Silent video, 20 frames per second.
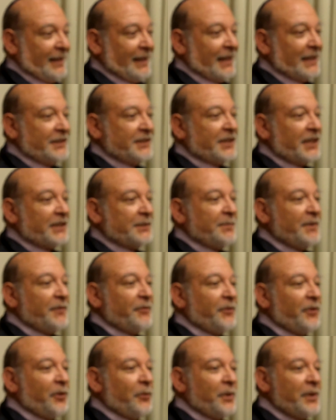And just
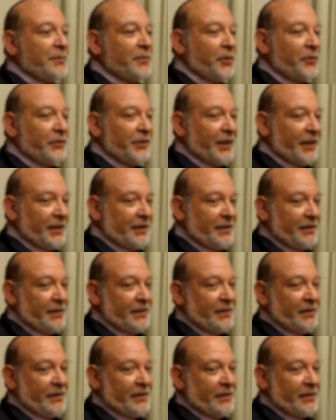before we moved in
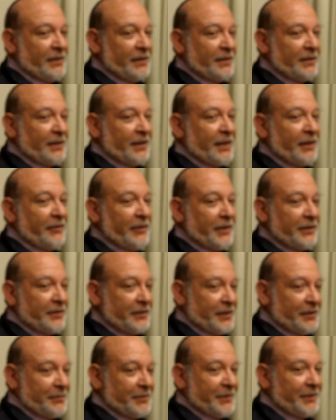to Kiryat
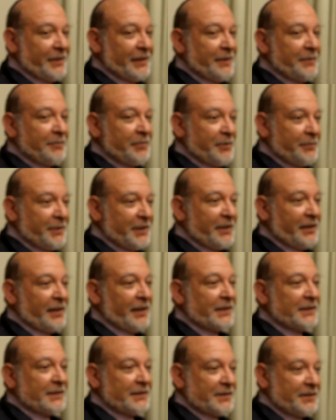Arba, they permitted
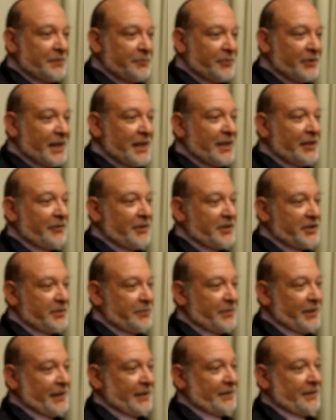us to pray there on
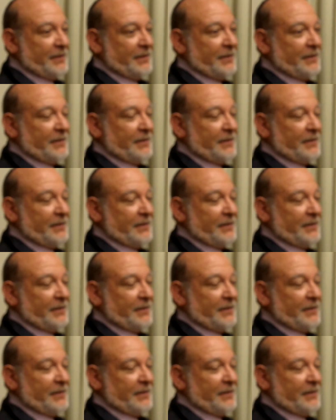Shabbat.